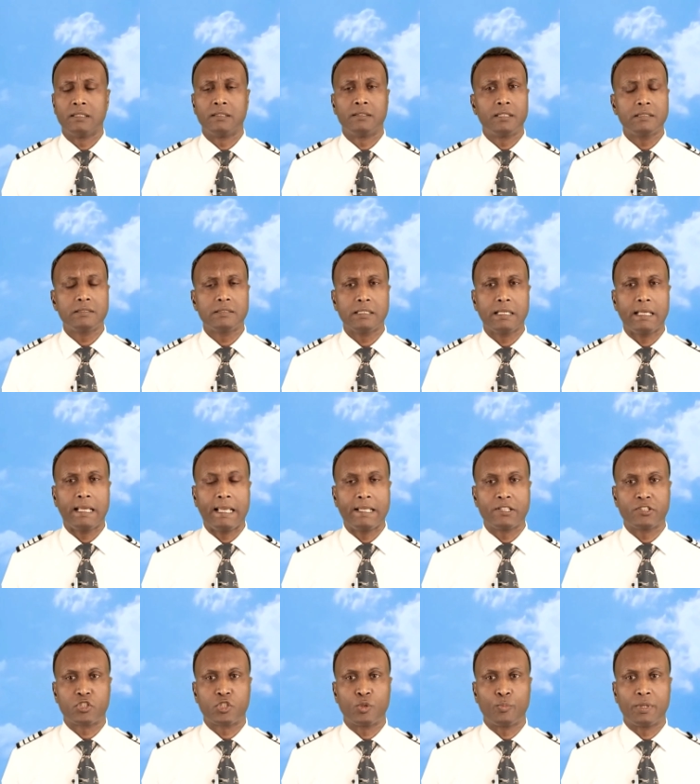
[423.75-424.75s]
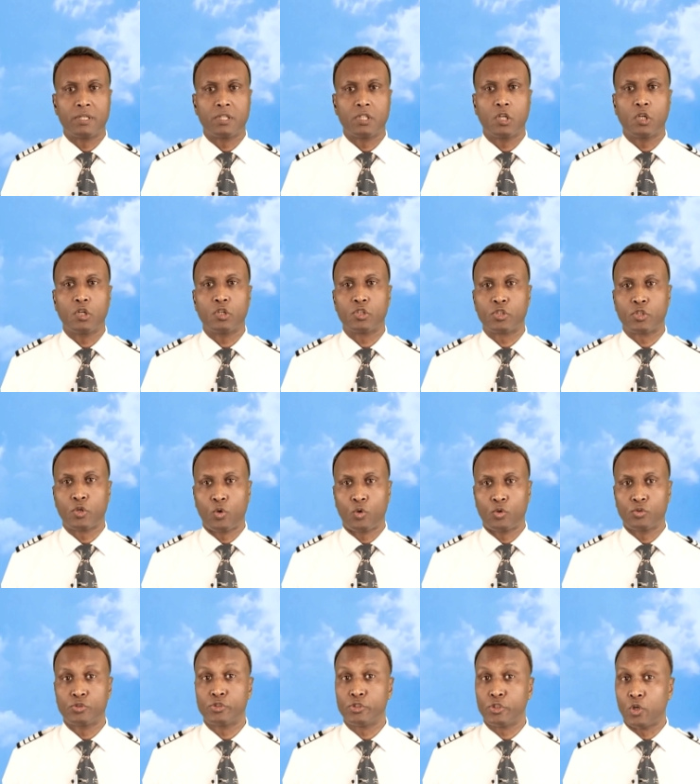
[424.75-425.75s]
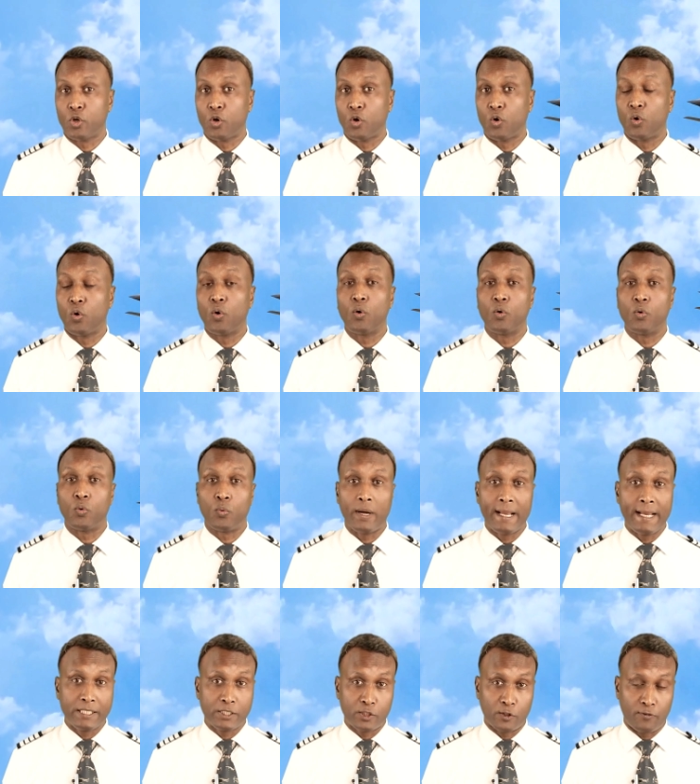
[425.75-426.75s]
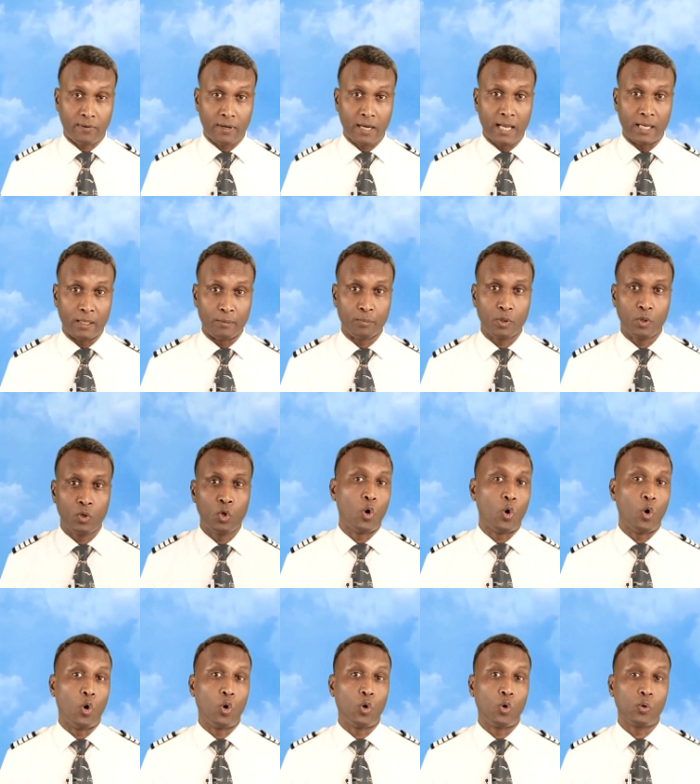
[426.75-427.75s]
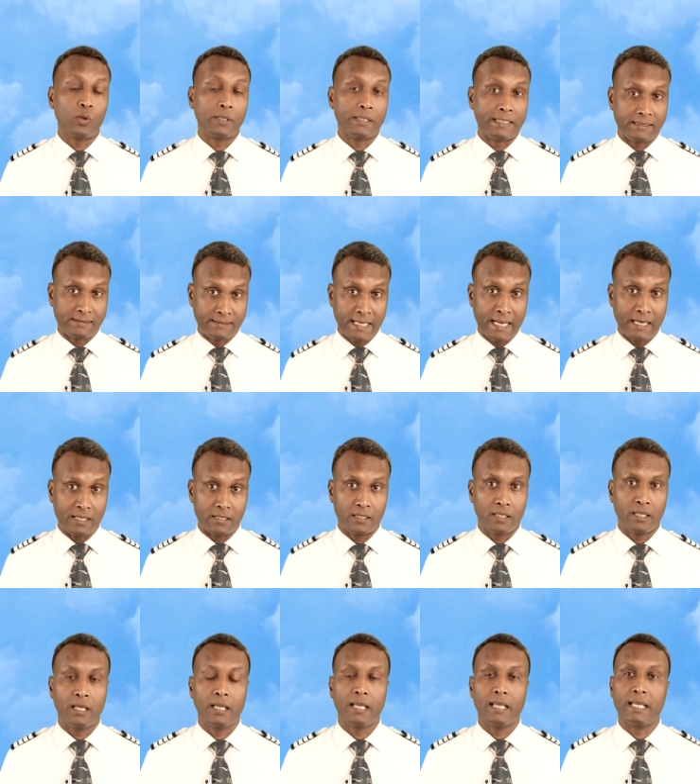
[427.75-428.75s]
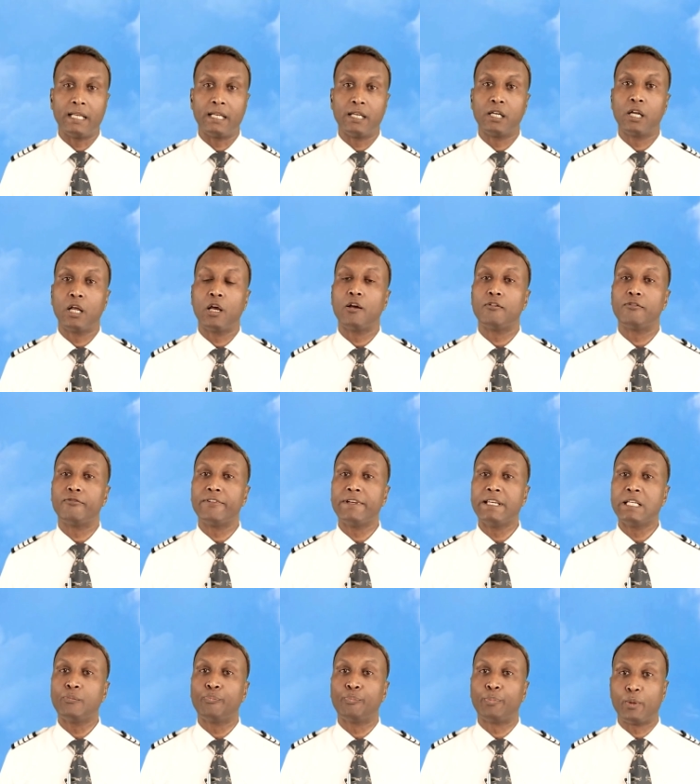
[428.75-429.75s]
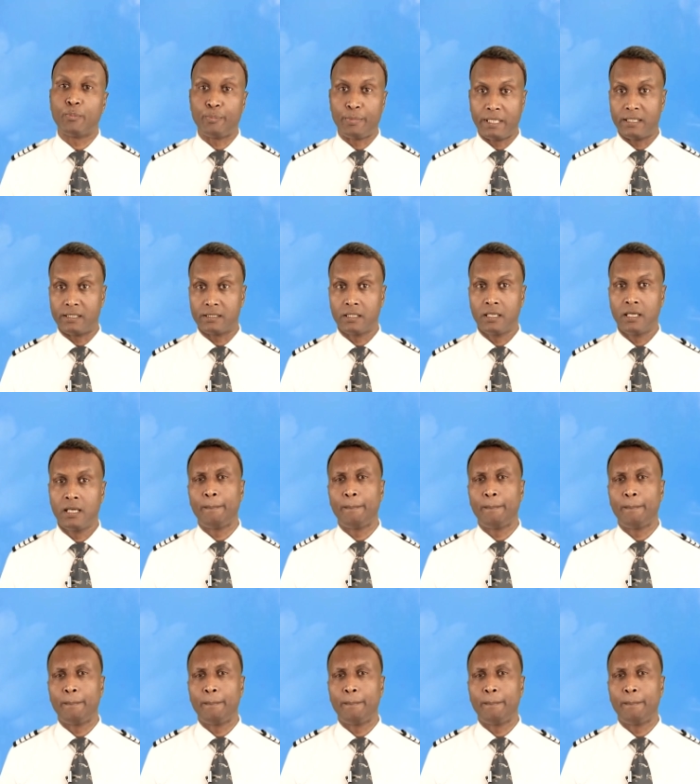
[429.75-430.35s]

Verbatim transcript: This instrument shows your rate of climb or descent in feet per minute,